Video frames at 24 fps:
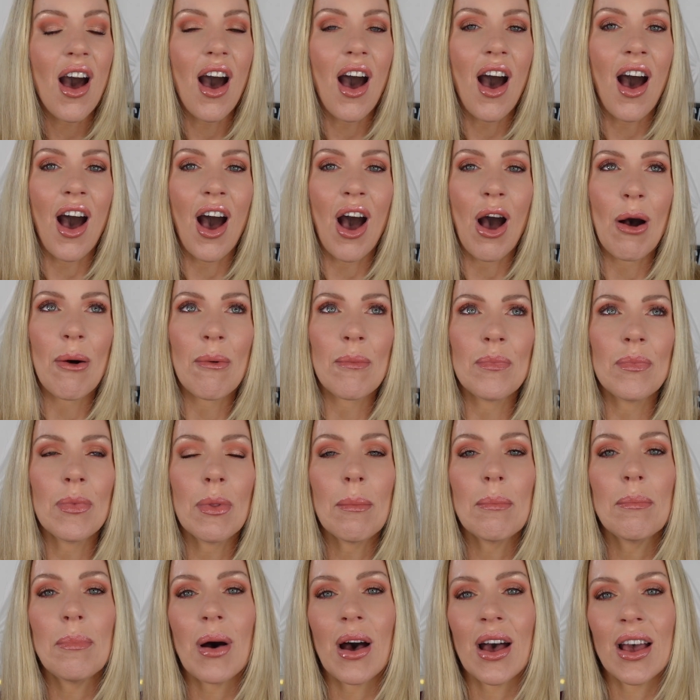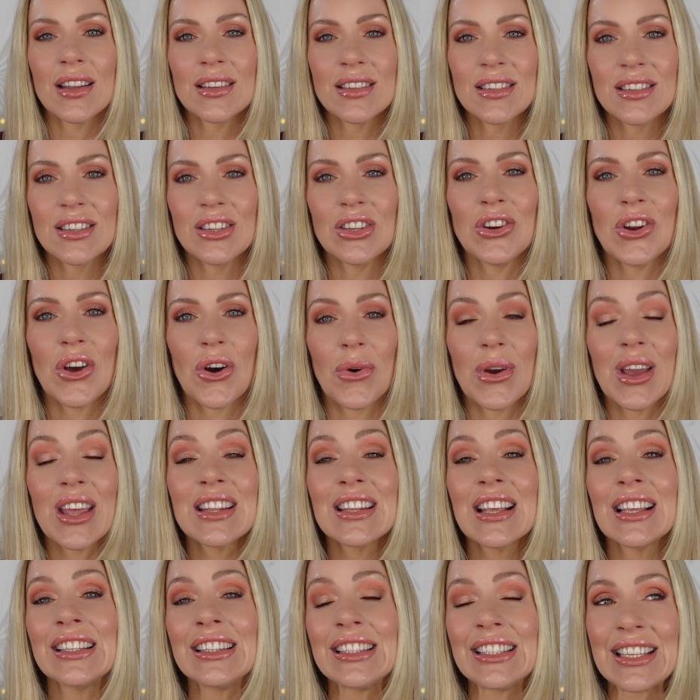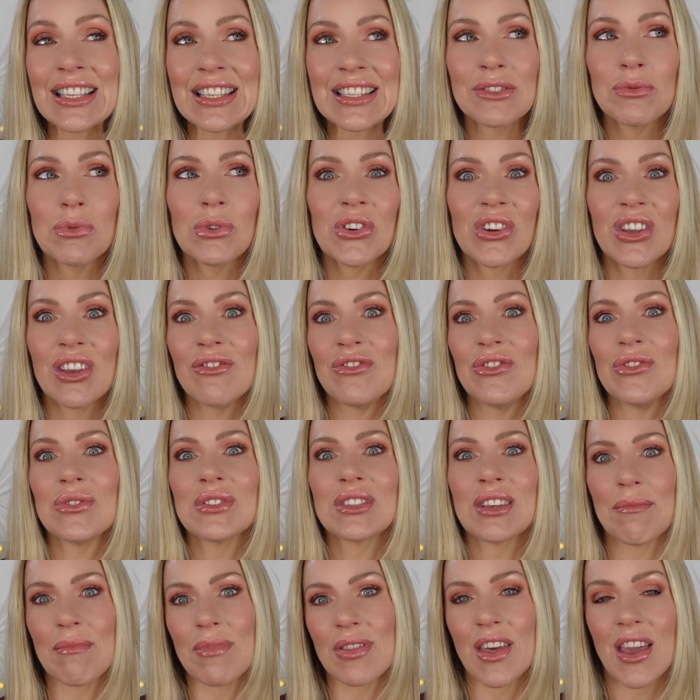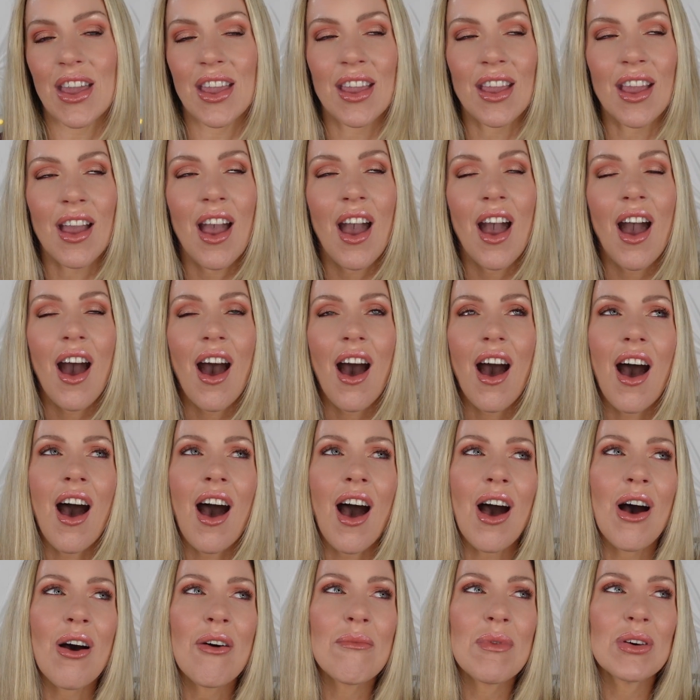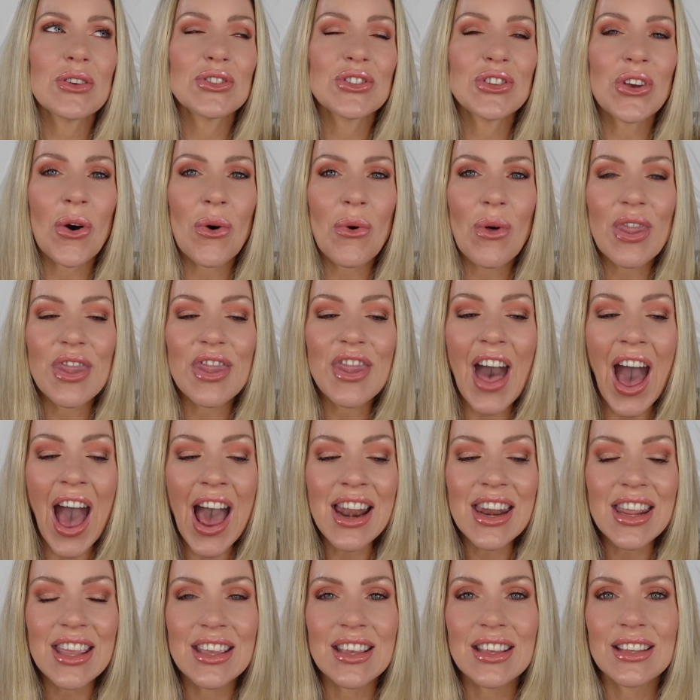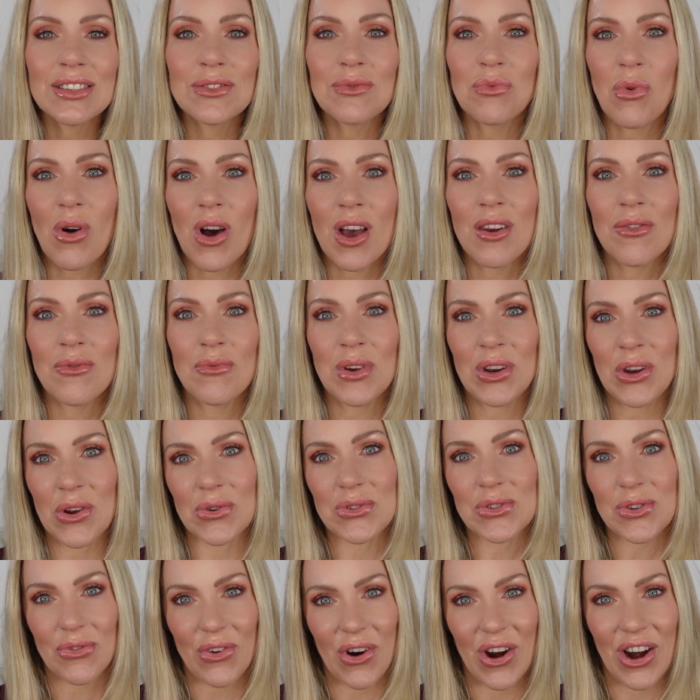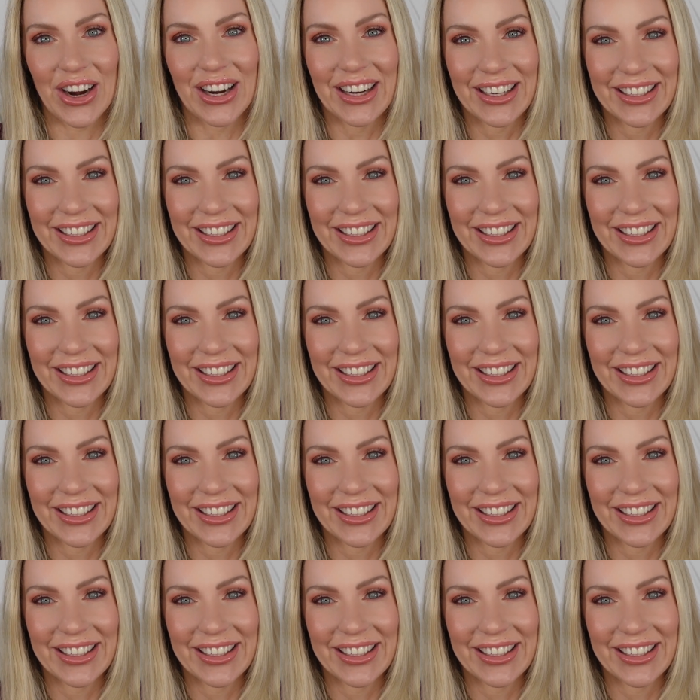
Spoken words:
But you know, it at least will give you something. So that is what we know so far.